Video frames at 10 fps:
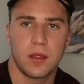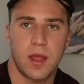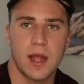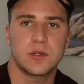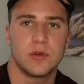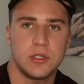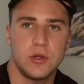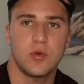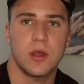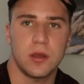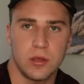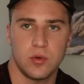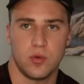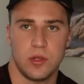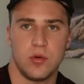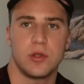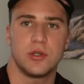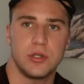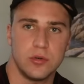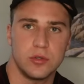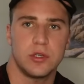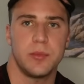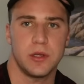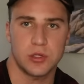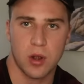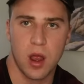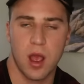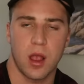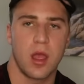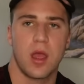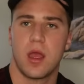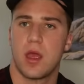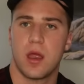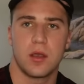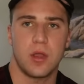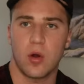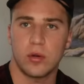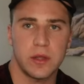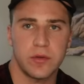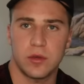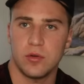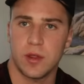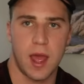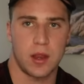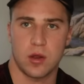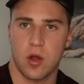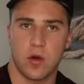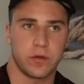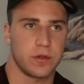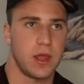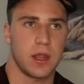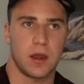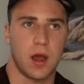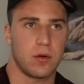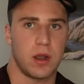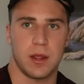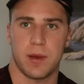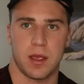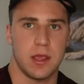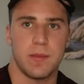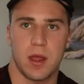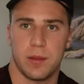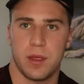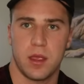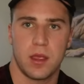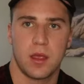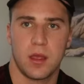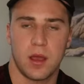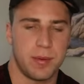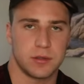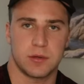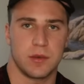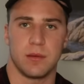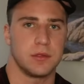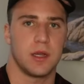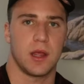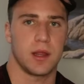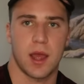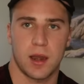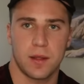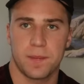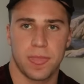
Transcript: That's what you can do. You can choose to be strong. Don't even do that. You're overthinking already by emailing me about some dumb shit like that.